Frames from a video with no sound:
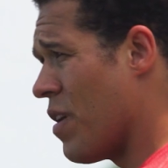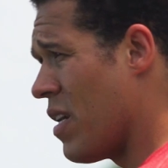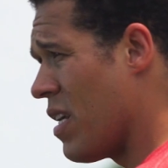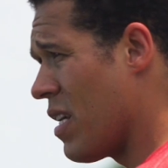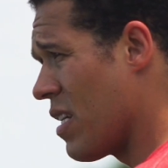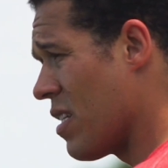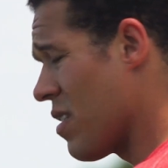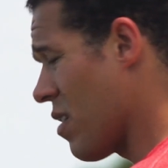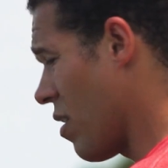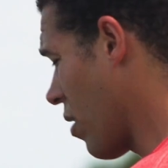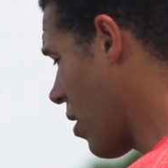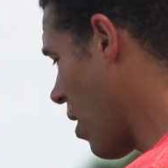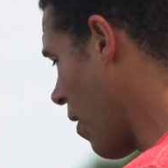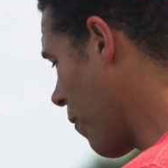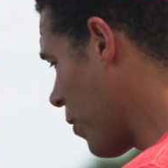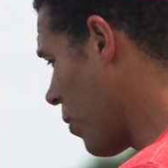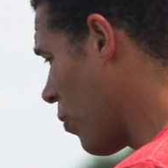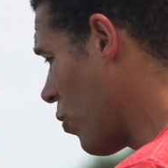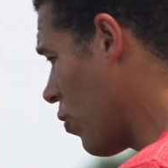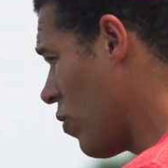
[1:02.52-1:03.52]
Finning is
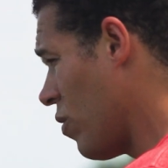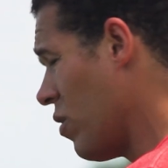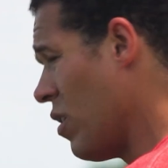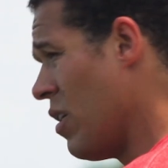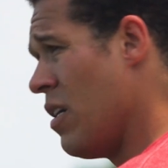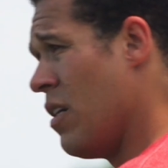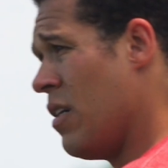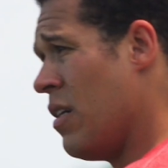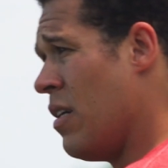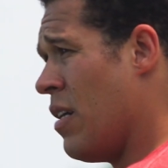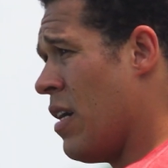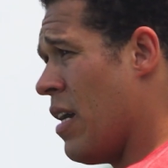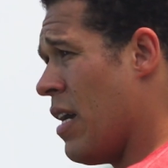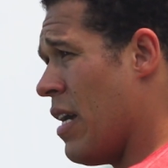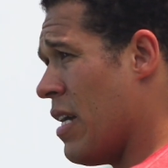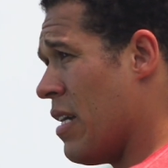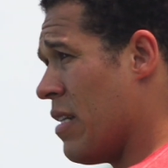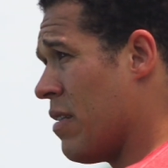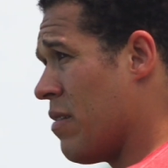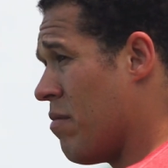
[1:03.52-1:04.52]
uncomfortable.
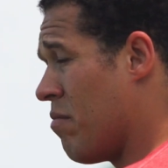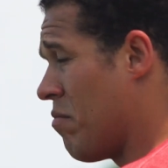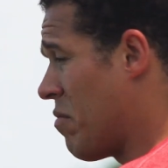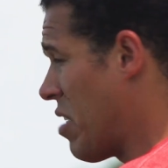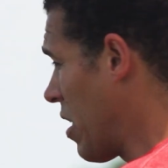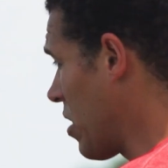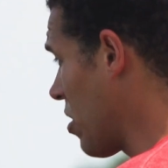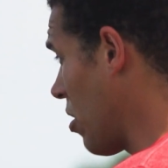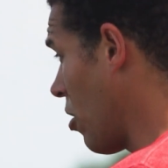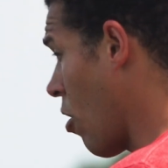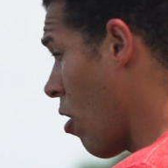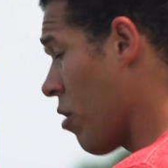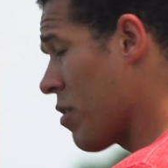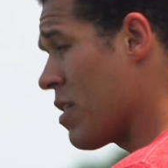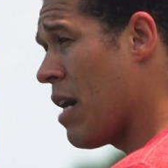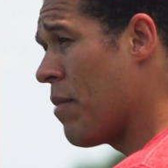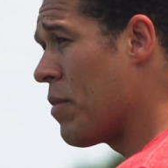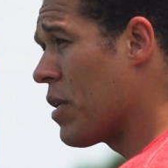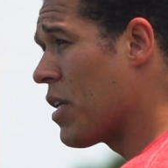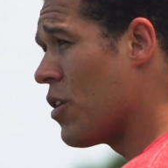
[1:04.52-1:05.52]
It takes a long
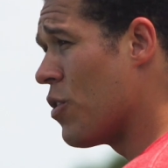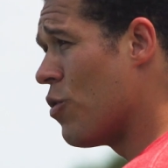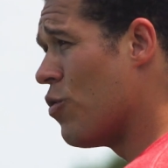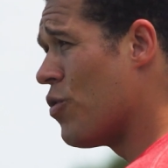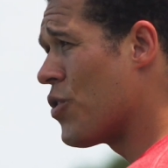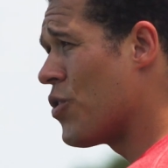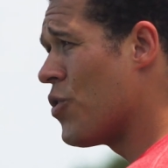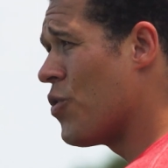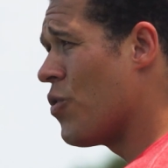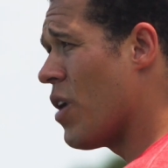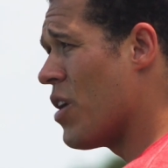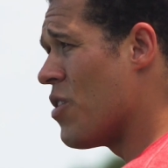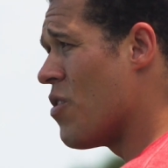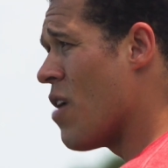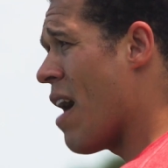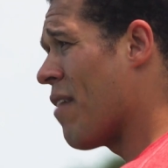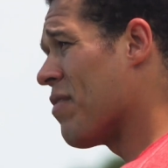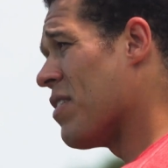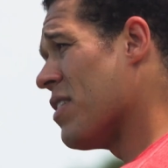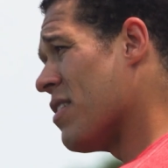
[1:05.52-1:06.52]
time to get used to, and you
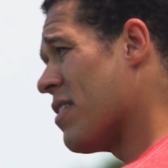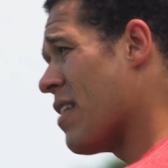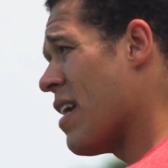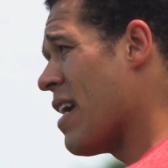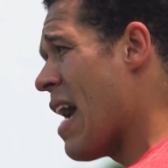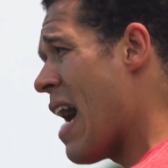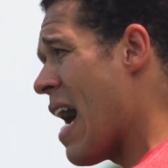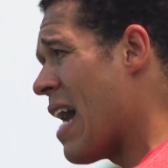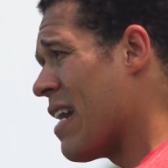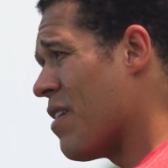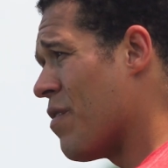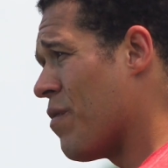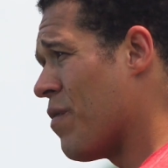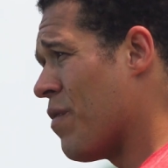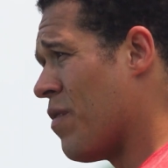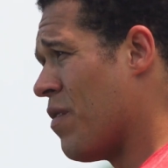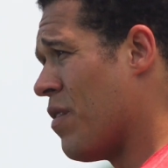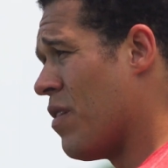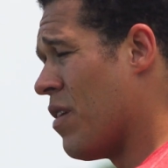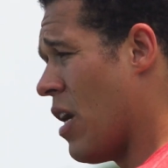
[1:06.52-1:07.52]
have to stay at it
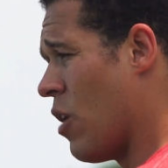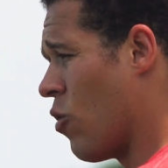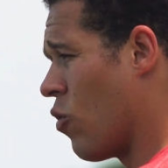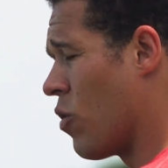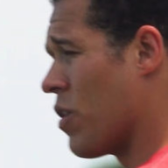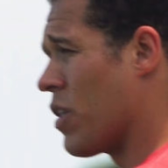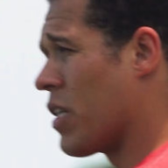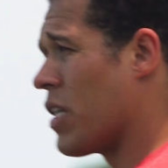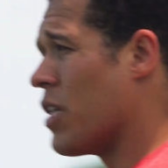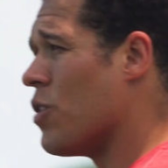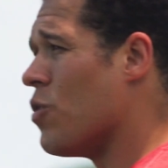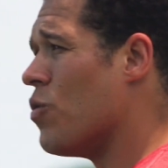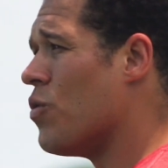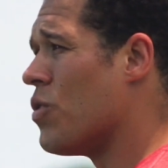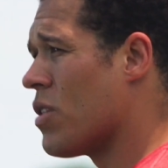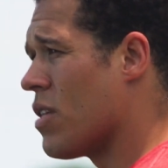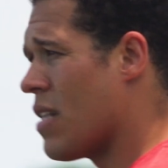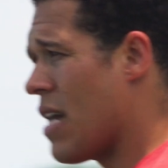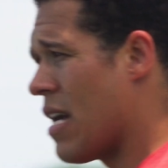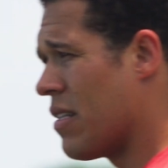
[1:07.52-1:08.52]
in order to get
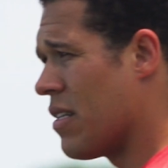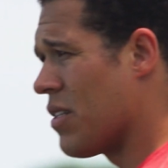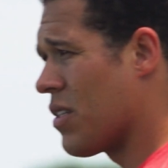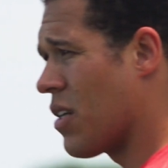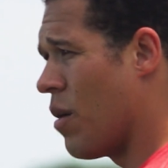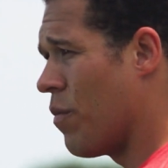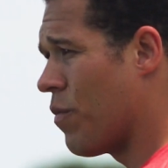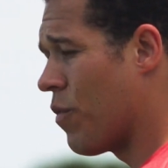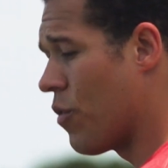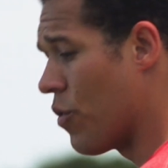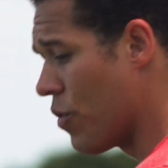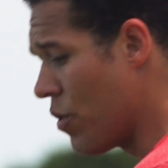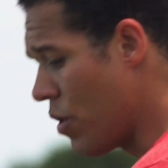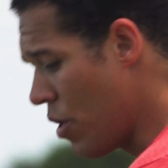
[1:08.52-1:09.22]
used to that discomfort.